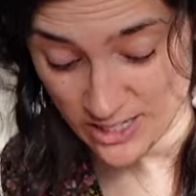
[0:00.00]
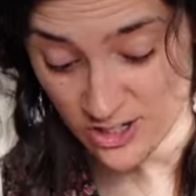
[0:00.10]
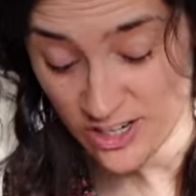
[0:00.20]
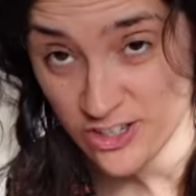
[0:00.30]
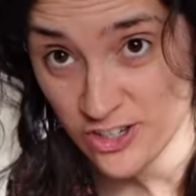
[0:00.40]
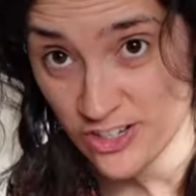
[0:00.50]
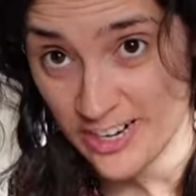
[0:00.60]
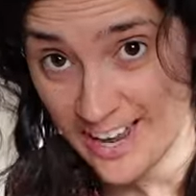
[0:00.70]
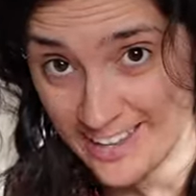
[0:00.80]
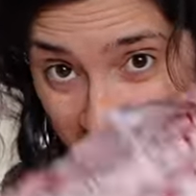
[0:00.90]
structure
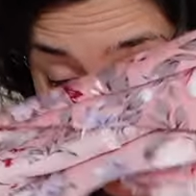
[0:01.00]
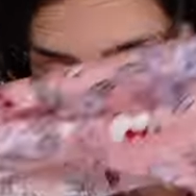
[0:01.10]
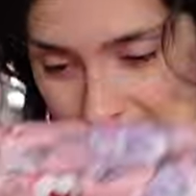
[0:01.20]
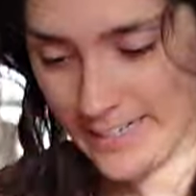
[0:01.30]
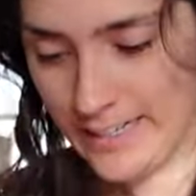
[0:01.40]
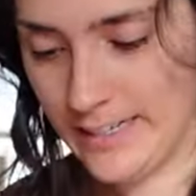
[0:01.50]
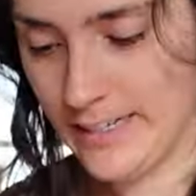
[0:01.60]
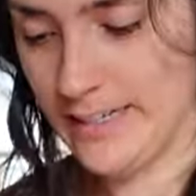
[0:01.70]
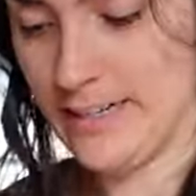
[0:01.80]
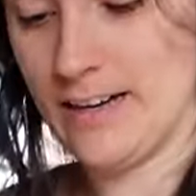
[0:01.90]
and the lining
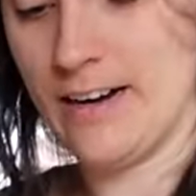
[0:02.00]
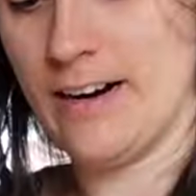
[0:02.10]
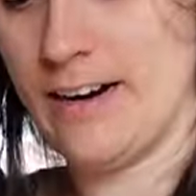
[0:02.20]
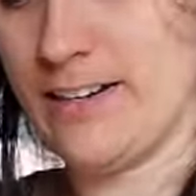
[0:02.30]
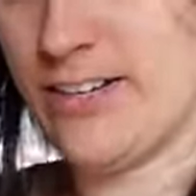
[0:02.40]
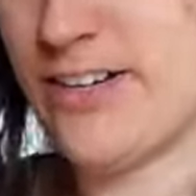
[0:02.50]
are